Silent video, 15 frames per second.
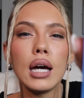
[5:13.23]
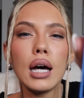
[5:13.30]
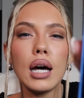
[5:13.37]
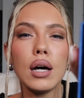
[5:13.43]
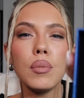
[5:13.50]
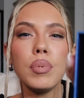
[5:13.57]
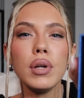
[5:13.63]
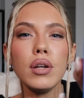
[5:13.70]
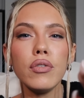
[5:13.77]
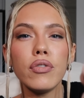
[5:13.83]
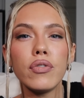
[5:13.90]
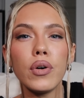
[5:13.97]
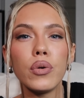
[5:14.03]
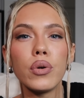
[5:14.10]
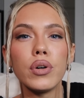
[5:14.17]
I'll put a
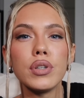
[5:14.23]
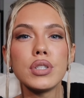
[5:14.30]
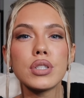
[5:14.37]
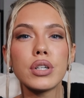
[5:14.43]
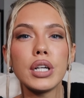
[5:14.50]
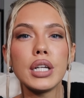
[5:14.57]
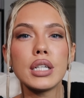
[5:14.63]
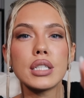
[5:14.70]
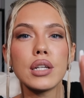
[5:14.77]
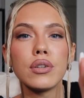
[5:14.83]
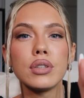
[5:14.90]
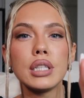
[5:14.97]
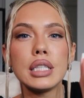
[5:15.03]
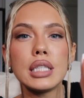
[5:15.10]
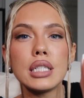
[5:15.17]
photo on the screen because I
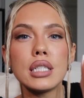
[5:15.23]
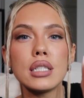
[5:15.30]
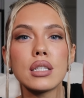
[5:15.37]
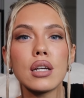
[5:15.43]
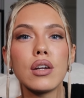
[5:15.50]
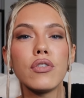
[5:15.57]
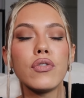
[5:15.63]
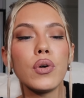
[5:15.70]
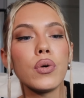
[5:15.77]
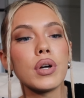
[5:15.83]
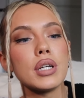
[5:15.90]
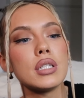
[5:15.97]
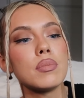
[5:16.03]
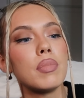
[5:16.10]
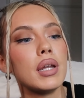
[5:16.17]
don't think this is gonna
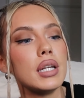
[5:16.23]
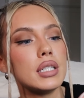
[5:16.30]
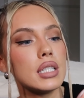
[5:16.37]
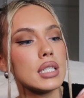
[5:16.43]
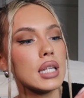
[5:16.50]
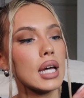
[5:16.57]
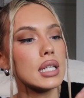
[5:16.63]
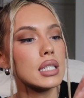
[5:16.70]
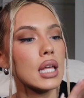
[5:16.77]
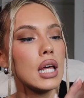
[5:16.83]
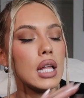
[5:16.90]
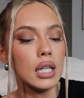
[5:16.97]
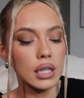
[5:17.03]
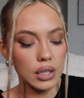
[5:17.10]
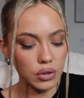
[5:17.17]
focus, but it just has
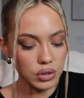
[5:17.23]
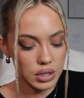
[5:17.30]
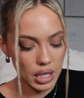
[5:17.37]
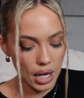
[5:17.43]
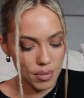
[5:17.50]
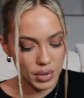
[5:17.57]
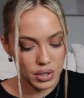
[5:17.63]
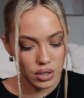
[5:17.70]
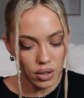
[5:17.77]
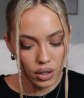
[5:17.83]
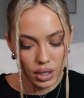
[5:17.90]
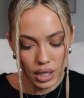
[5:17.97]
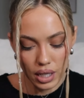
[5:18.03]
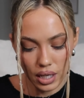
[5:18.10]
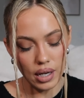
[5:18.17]
little diamonds
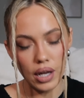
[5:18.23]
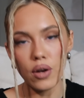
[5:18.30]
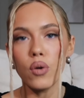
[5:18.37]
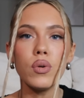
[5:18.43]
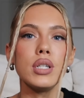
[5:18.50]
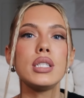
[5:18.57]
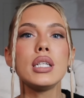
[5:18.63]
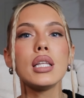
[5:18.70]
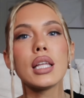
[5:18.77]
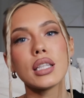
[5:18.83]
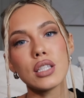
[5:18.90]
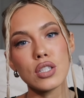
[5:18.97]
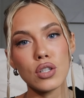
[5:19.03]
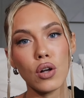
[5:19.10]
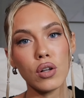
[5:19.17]
on it. I always see like
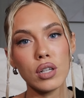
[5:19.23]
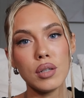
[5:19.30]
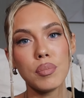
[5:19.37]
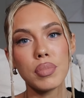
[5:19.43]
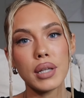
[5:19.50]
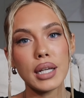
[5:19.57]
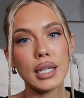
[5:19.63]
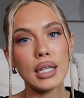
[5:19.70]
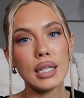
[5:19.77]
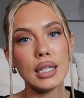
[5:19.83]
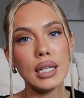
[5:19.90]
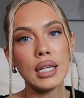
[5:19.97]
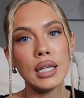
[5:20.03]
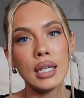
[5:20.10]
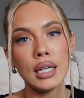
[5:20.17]
the solid
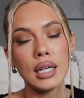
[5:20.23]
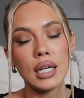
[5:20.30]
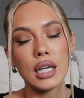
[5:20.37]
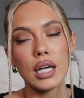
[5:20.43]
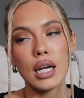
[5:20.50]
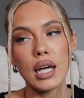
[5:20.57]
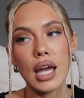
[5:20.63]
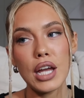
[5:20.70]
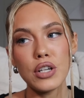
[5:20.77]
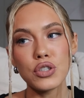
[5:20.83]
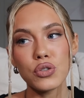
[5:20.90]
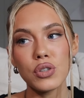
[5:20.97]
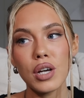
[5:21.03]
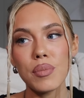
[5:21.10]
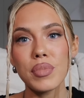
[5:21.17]
plated
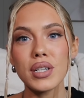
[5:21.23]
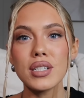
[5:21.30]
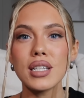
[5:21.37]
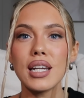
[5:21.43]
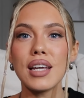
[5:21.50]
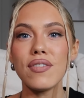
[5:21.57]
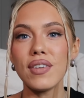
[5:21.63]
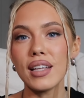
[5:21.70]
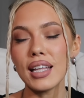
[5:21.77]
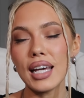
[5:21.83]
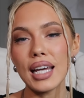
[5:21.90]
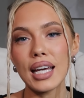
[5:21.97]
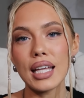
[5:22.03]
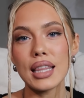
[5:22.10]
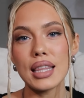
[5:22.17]
angel numbers, and I feel
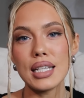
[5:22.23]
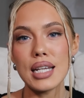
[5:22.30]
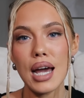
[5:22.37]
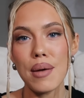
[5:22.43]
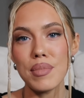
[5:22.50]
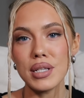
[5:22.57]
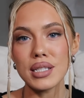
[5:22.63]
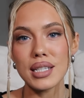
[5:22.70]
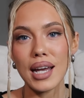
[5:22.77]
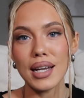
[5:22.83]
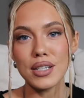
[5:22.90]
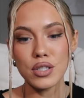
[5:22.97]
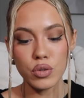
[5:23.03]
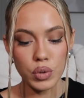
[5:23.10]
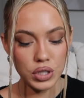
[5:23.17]
like the diamonds
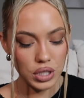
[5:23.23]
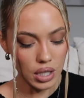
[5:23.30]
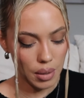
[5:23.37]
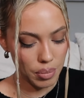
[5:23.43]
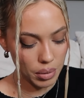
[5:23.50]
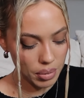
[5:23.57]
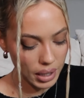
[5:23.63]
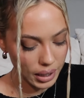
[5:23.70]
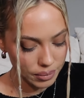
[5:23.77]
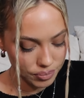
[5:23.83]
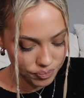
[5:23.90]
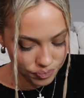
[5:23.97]
kind of switch it up a bit.